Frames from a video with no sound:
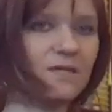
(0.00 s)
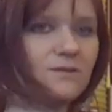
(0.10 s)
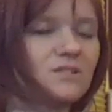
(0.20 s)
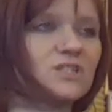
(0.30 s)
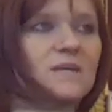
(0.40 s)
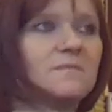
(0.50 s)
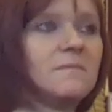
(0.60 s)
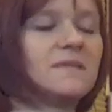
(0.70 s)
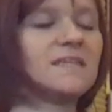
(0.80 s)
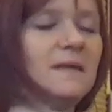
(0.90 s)
but you can just keep
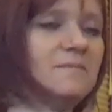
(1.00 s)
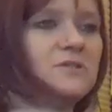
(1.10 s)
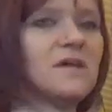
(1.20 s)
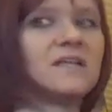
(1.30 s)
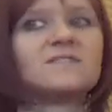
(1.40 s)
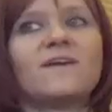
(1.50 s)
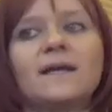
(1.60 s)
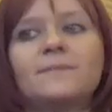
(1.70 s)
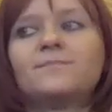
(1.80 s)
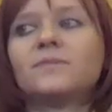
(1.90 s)
listening to, that's
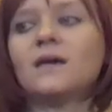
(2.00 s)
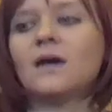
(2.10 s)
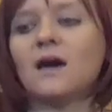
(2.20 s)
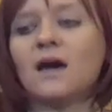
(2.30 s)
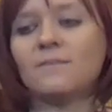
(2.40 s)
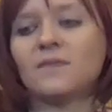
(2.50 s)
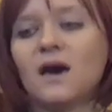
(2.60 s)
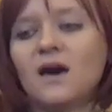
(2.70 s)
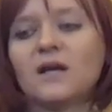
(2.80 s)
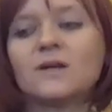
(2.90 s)
fine.
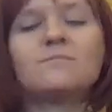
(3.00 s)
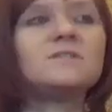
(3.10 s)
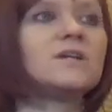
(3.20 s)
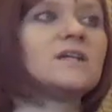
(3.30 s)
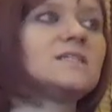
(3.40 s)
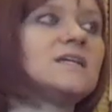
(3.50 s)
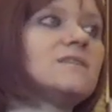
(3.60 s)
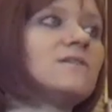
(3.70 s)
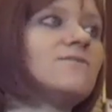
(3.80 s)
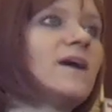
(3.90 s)
The arms, you're going to
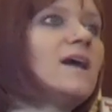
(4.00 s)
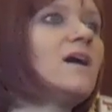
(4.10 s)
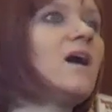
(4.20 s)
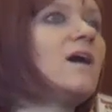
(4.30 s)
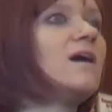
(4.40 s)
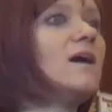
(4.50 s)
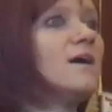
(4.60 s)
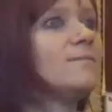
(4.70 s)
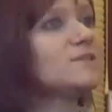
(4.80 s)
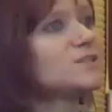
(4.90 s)
take the right
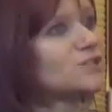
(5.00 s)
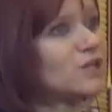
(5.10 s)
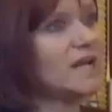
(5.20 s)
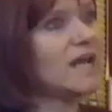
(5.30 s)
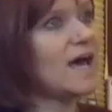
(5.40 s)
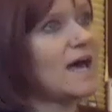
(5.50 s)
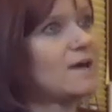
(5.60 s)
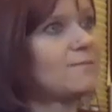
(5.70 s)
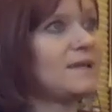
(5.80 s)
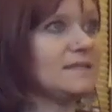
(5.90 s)
arm straight
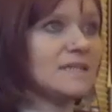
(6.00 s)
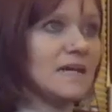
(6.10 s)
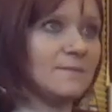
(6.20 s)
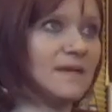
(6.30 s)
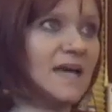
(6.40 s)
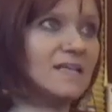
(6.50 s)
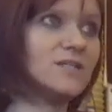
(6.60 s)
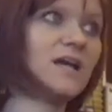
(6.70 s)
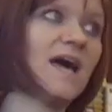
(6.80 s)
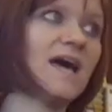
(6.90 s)
up and tuck behind
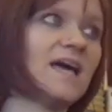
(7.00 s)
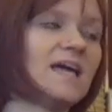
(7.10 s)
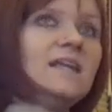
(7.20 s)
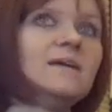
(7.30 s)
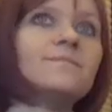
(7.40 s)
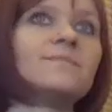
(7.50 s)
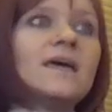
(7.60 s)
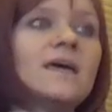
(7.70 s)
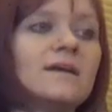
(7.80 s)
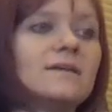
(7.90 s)
your head.
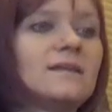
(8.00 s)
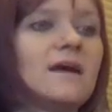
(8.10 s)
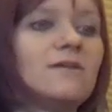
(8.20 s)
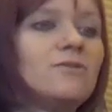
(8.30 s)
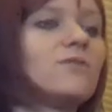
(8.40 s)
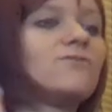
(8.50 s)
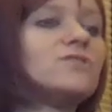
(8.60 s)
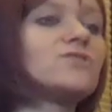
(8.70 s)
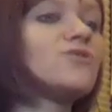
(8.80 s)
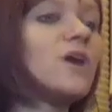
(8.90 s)
Now you can
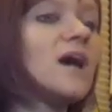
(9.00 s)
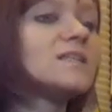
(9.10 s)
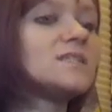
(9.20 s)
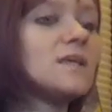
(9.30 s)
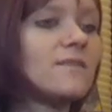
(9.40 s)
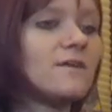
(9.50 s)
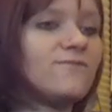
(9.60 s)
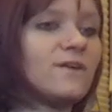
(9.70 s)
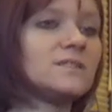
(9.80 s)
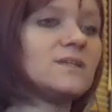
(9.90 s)
reach across
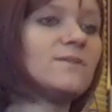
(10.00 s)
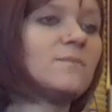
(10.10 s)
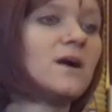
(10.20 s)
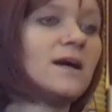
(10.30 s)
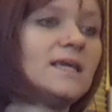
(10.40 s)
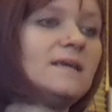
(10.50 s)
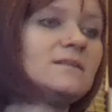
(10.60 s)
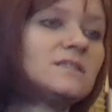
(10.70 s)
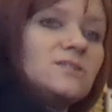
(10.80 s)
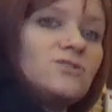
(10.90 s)
the front of the
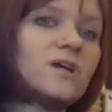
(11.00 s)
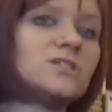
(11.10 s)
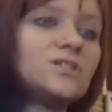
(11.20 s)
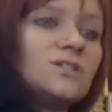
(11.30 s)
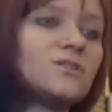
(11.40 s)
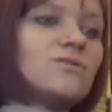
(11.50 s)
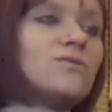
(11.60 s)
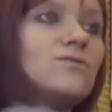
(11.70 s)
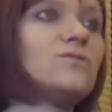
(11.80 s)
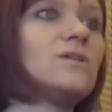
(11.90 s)
body to stretch
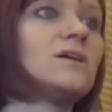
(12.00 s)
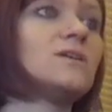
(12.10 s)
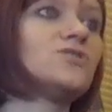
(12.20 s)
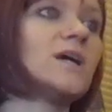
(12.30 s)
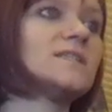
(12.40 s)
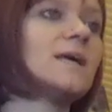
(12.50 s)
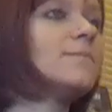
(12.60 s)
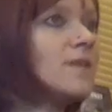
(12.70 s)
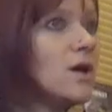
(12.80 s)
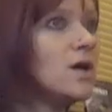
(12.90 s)
through the tricep.
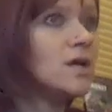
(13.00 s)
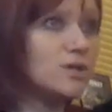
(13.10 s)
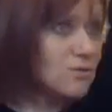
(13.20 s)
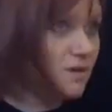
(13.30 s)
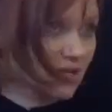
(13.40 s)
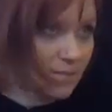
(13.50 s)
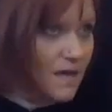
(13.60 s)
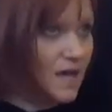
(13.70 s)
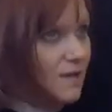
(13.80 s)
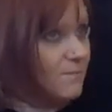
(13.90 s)
You can
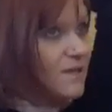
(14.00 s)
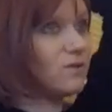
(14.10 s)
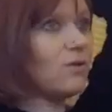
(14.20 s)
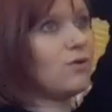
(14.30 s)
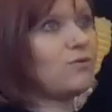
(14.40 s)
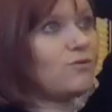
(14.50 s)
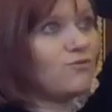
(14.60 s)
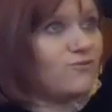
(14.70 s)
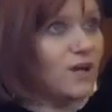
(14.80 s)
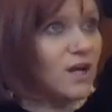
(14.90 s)
come up and
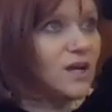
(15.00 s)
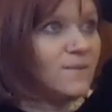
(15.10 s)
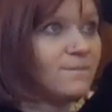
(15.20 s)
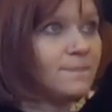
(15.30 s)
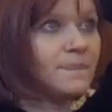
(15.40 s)
over,